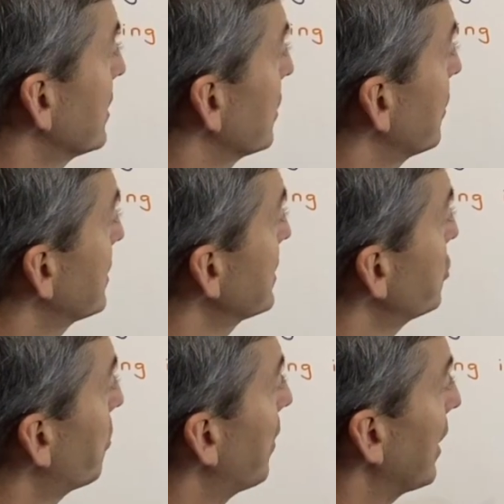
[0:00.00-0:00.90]
So this is
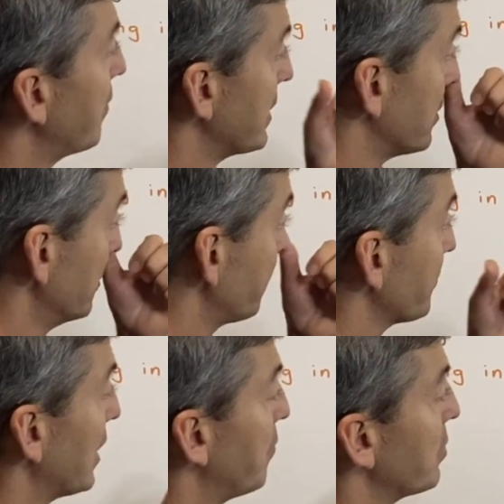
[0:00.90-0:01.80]
your blood vessel.
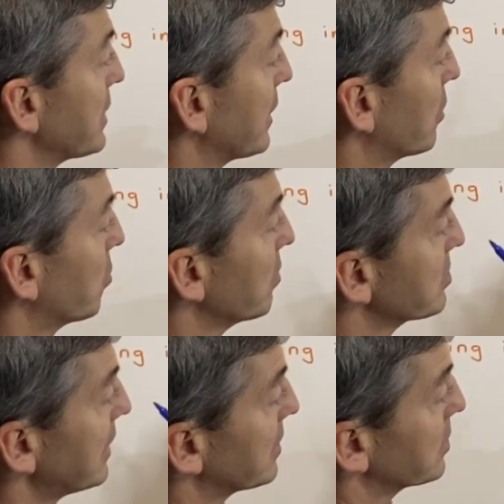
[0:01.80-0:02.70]
If you take a
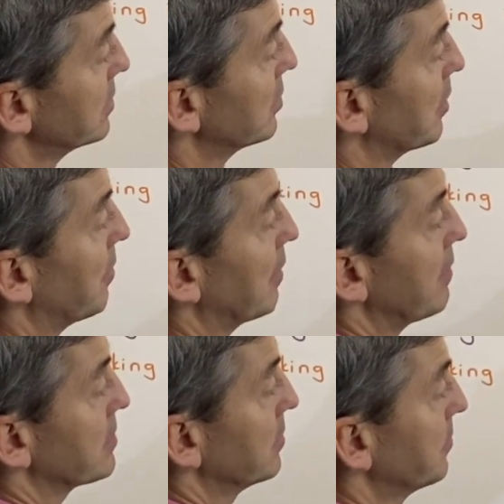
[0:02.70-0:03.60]
cross section on a blood
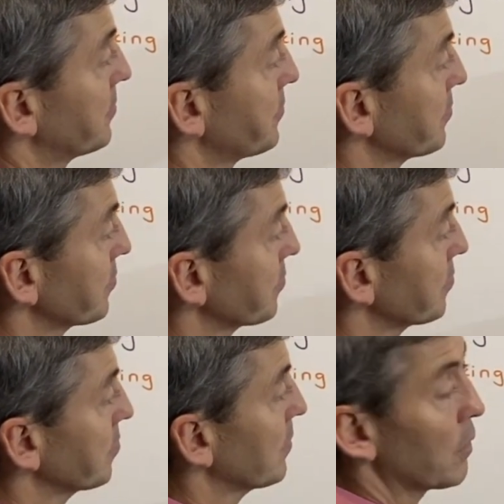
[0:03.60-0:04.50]
vessel,
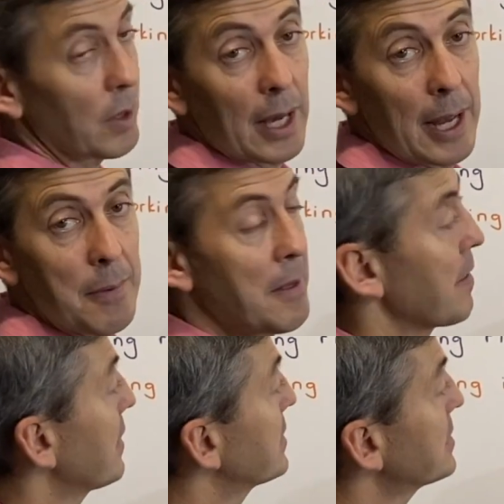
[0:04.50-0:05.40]
okay,
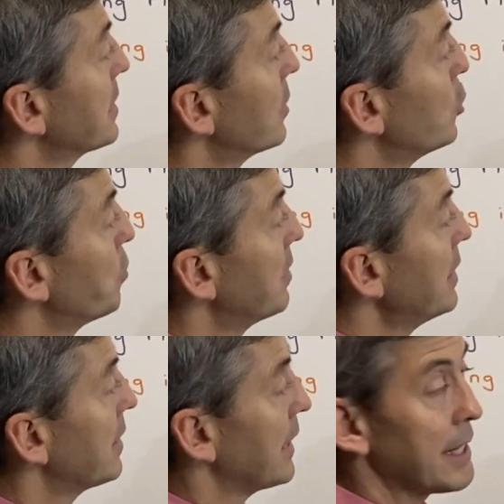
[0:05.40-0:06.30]
this is the
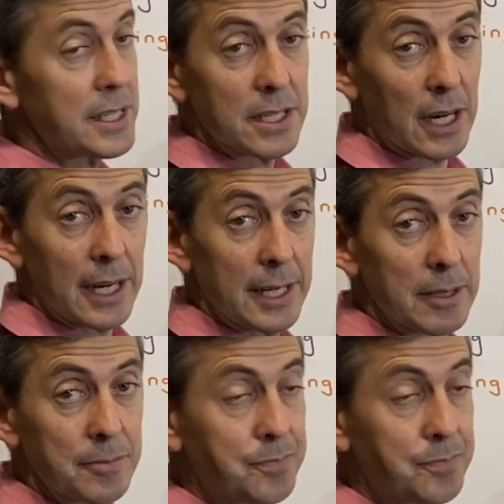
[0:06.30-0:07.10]
lumen, the inside,